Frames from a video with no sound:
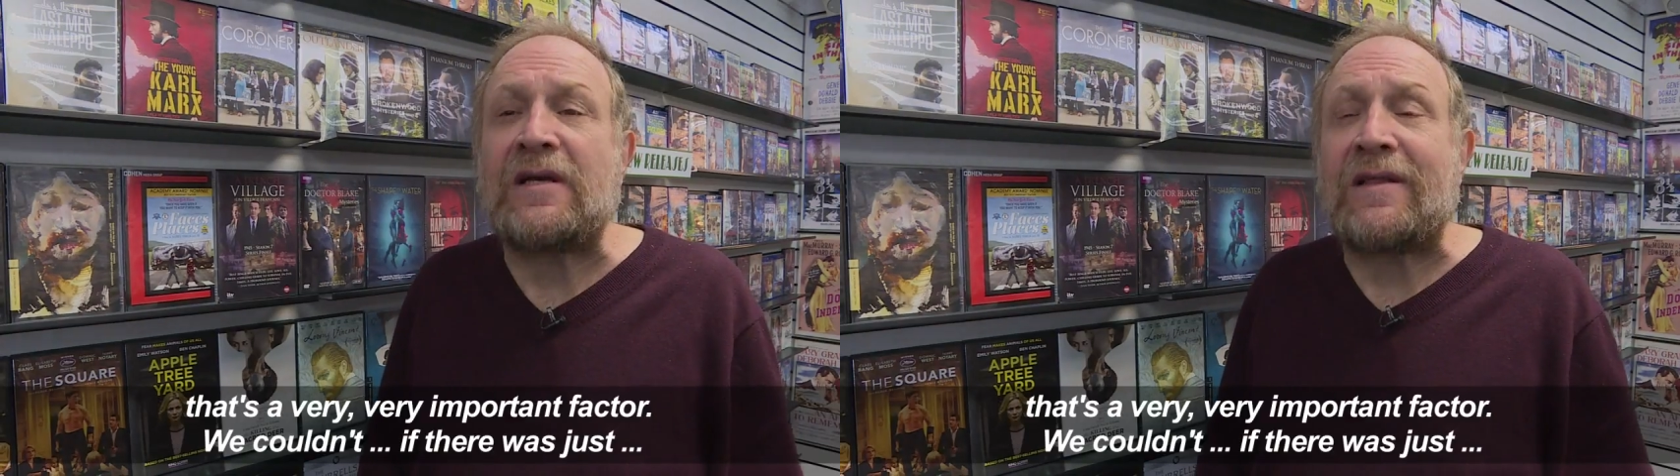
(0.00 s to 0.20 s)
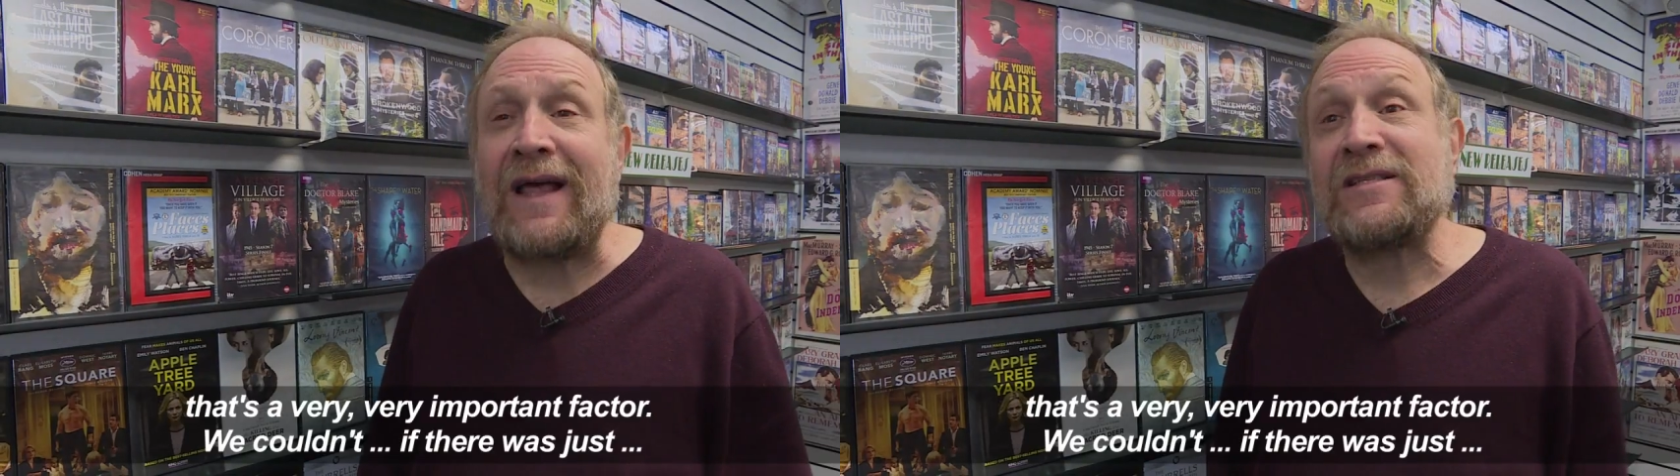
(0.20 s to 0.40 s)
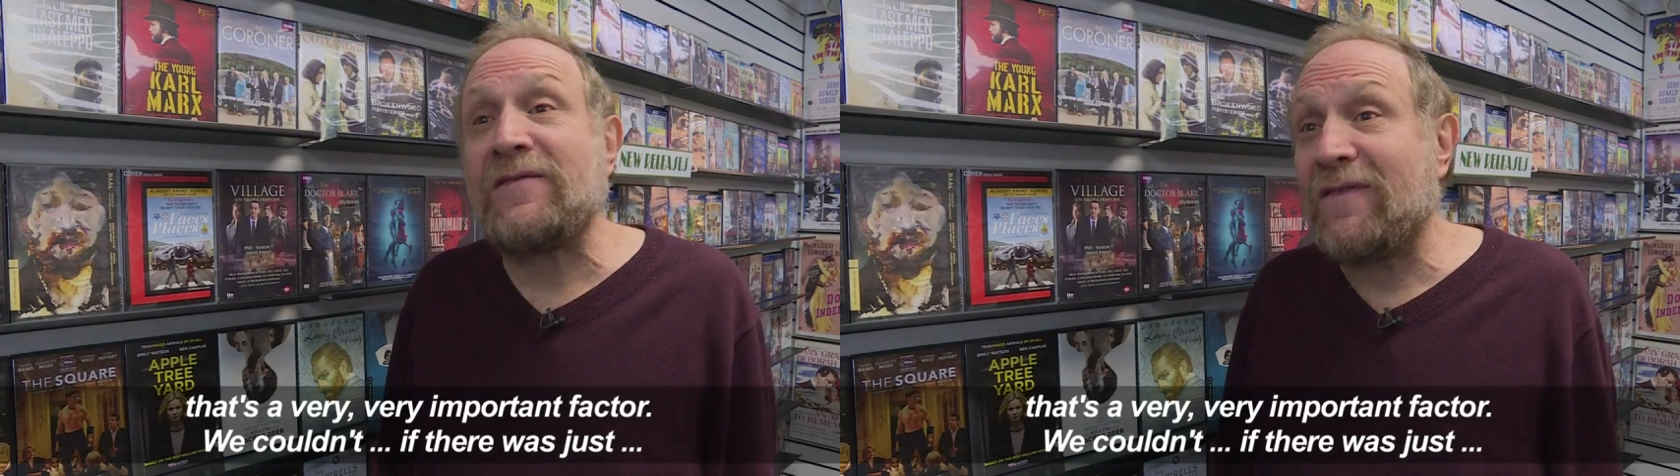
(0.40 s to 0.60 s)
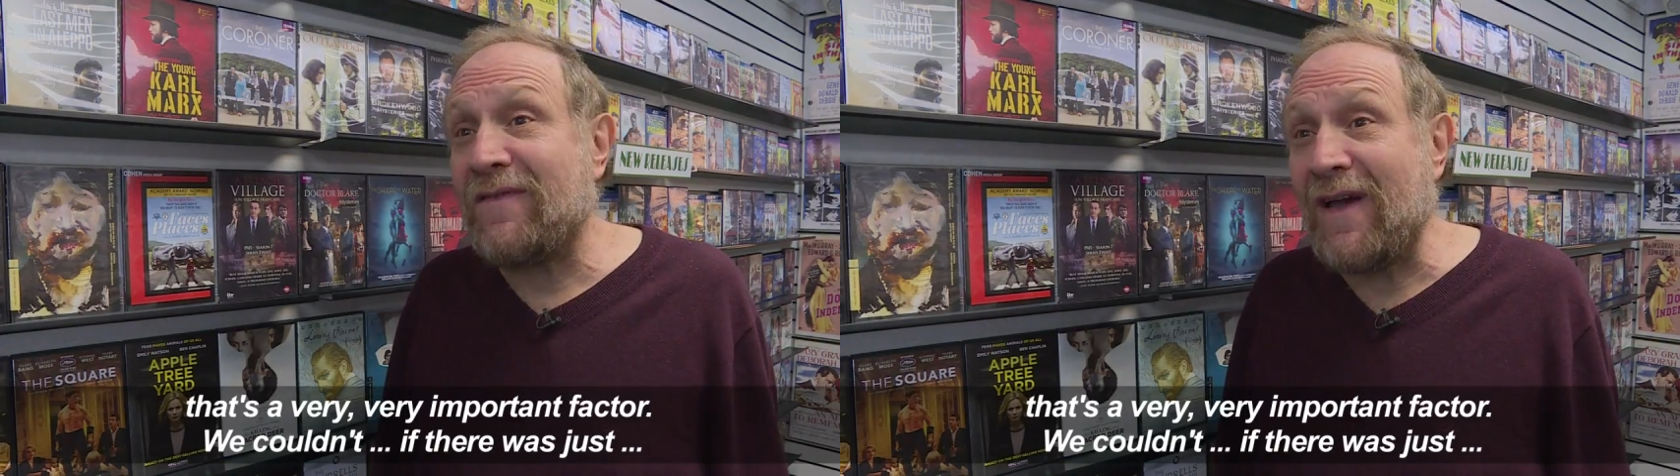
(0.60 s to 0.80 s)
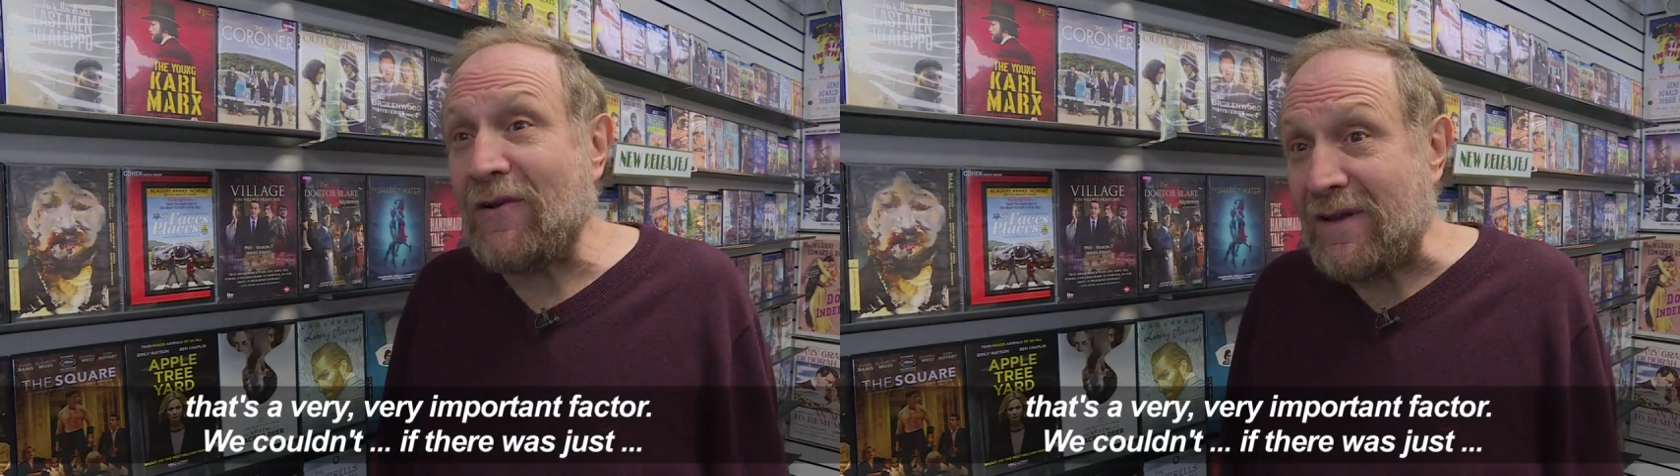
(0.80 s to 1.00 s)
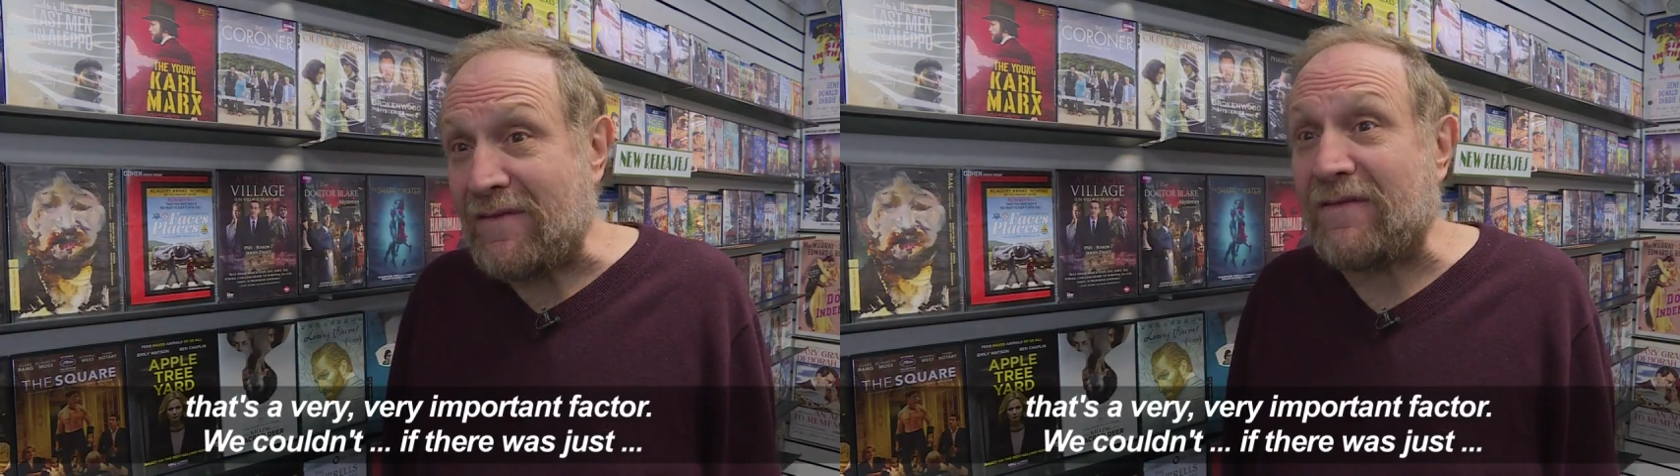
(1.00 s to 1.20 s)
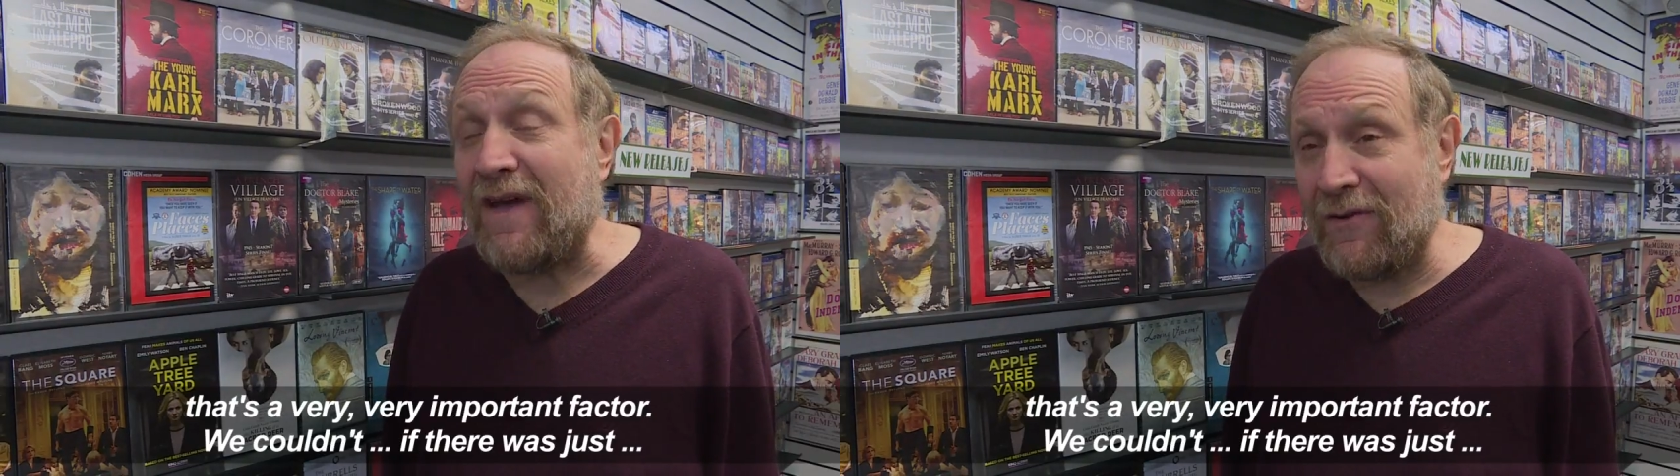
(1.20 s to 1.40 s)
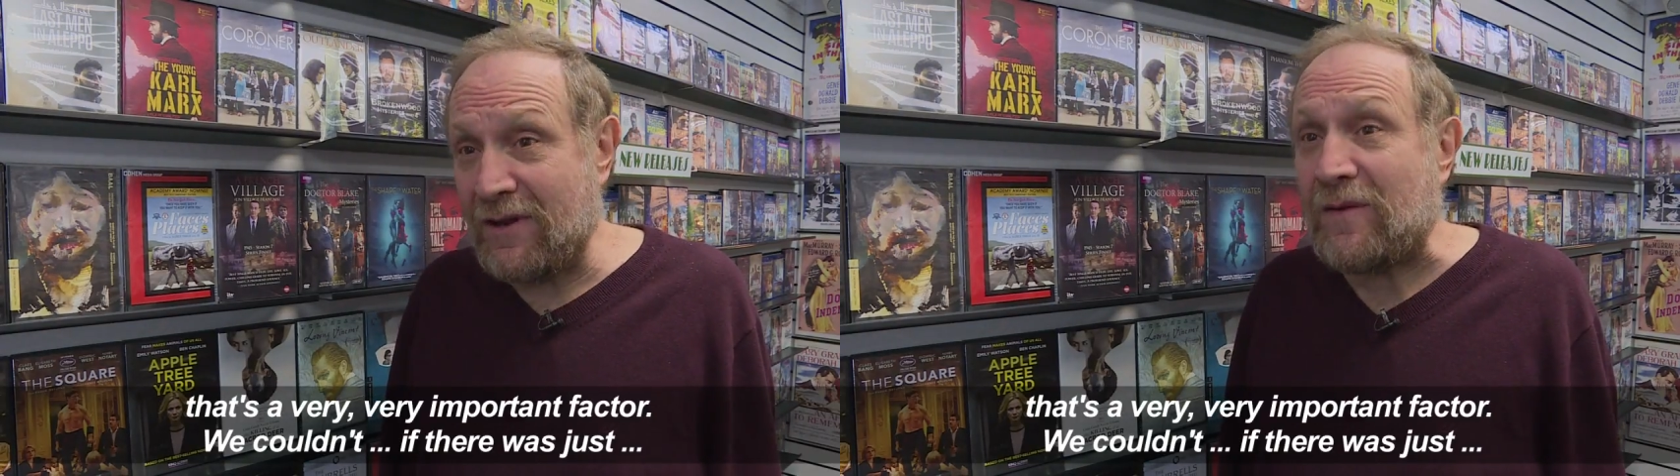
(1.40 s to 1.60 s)
that's a very,
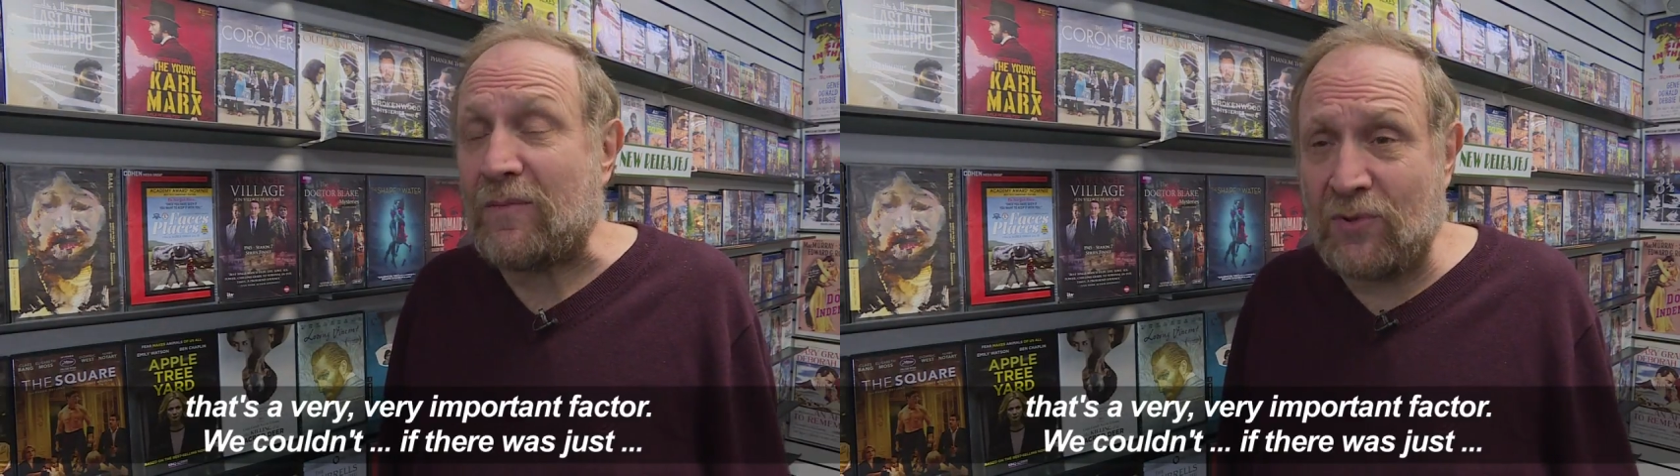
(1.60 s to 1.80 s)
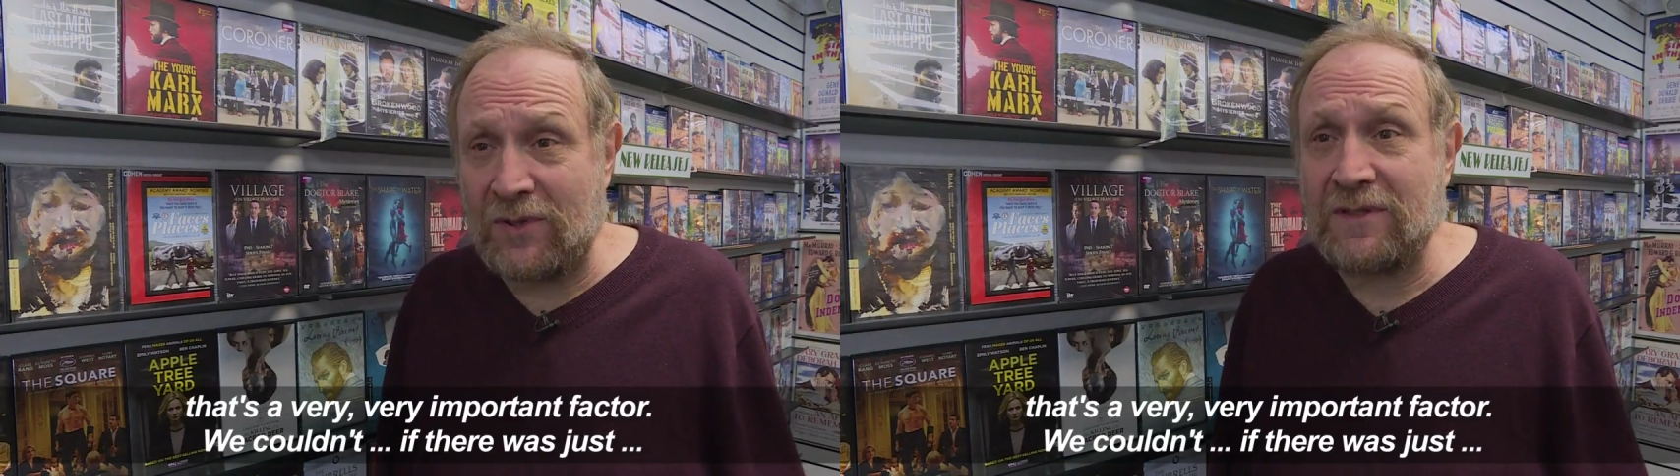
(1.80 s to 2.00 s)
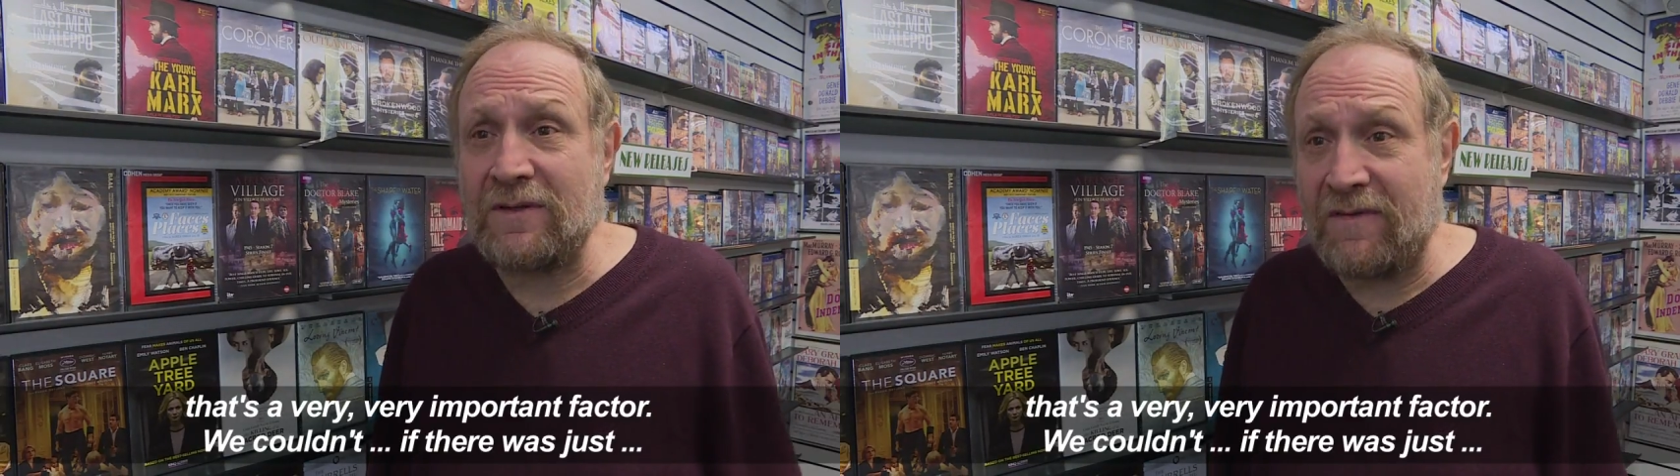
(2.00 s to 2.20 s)
very important